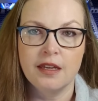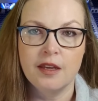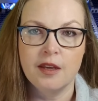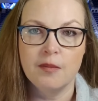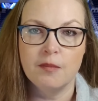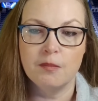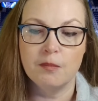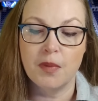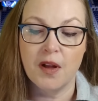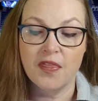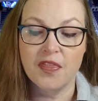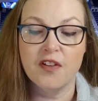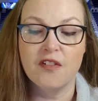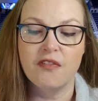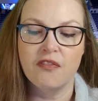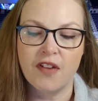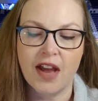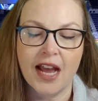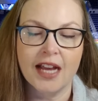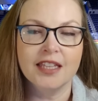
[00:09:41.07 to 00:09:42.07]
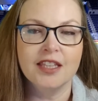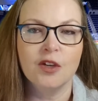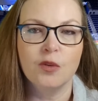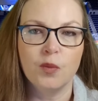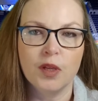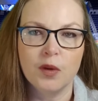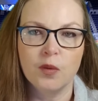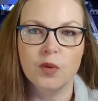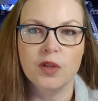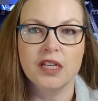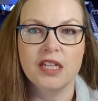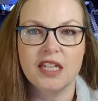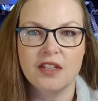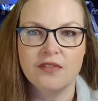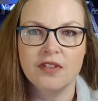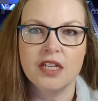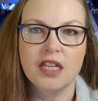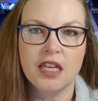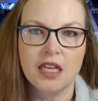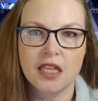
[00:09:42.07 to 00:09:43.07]
but the fact that we were
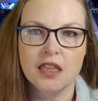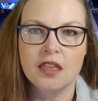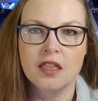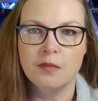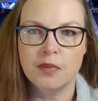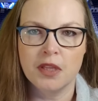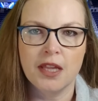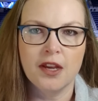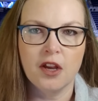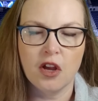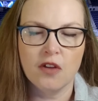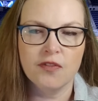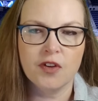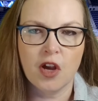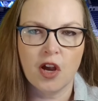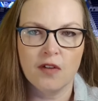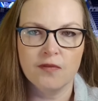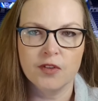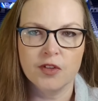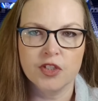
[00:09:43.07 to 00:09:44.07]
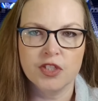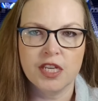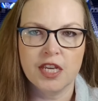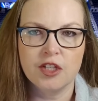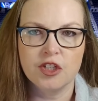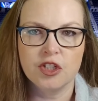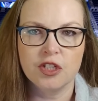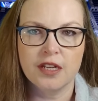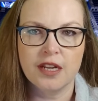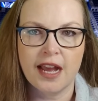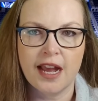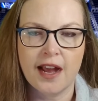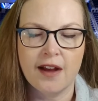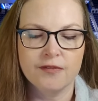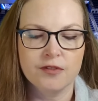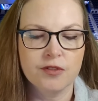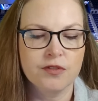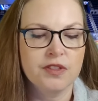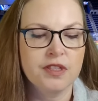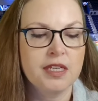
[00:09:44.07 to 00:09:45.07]
even in the playoff conversation
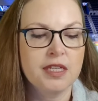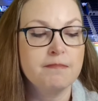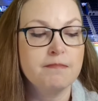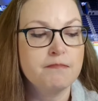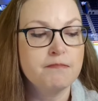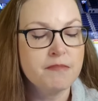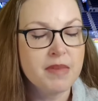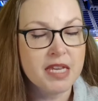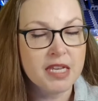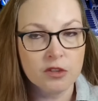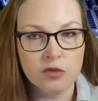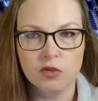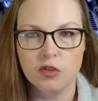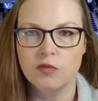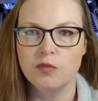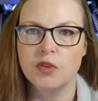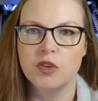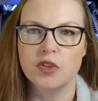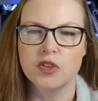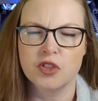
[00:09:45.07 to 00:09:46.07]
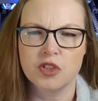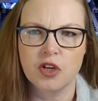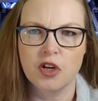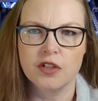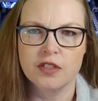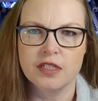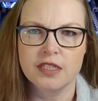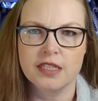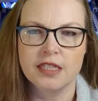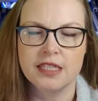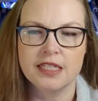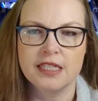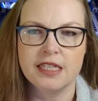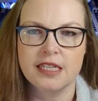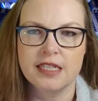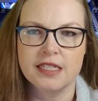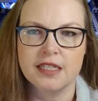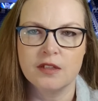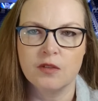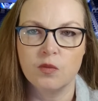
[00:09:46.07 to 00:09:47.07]
after the miserable start to the
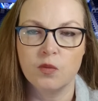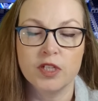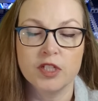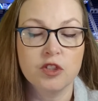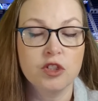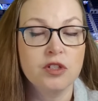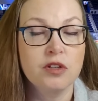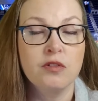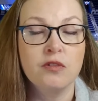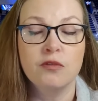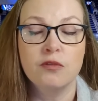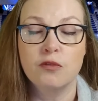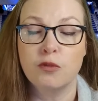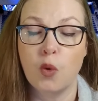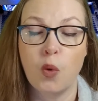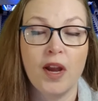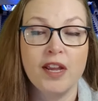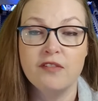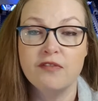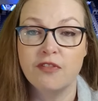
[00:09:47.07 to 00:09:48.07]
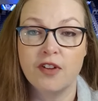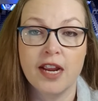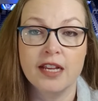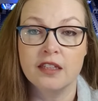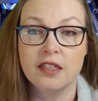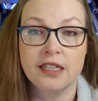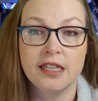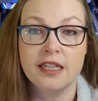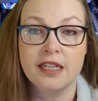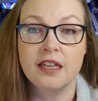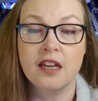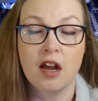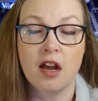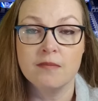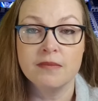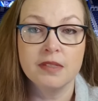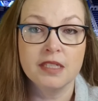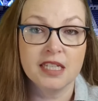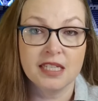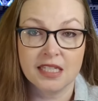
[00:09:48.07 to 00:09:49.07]
season, which, quite frankly,
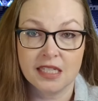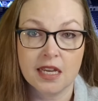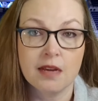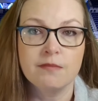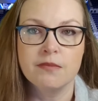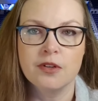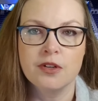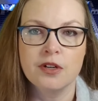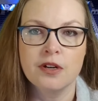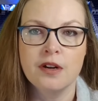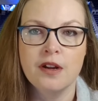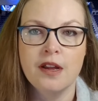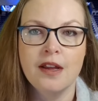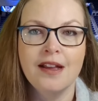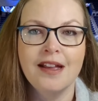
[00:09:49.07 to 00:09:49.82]
come December,